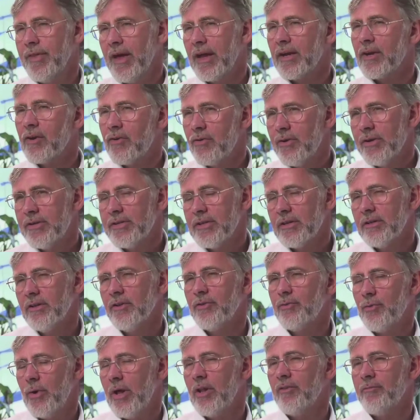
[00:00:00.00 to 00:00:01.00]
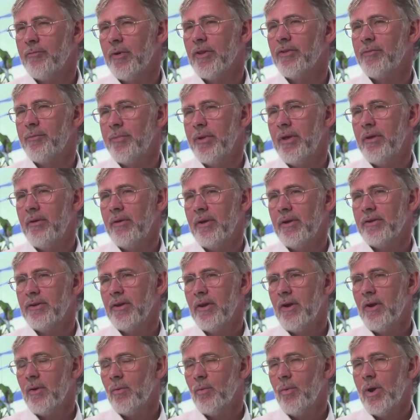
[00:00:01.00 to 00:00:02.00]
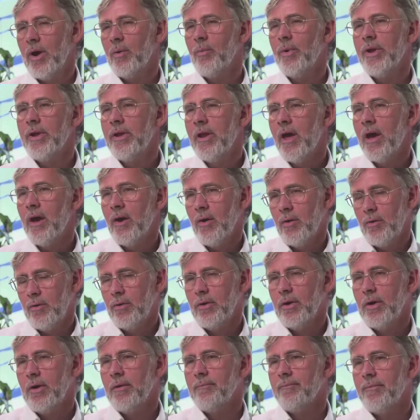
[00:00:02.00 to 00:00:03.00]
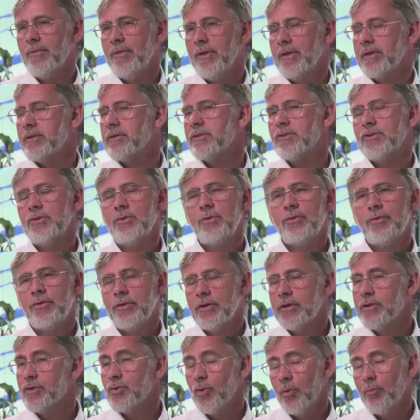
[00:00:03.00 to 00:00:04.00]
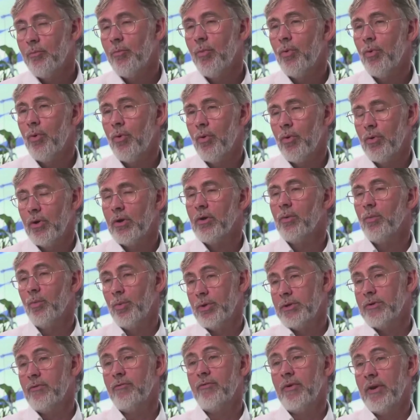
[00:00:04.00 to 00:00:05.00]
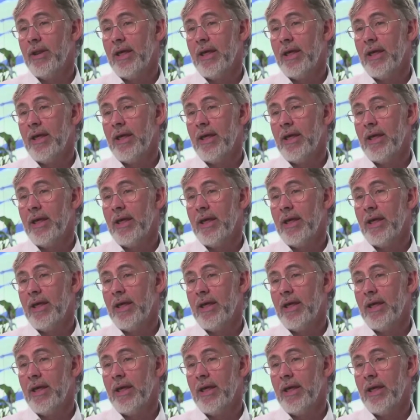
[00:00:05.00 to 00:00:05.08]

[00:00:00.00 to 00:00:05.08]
that critical 12-month period where we know that 2/3 or more would have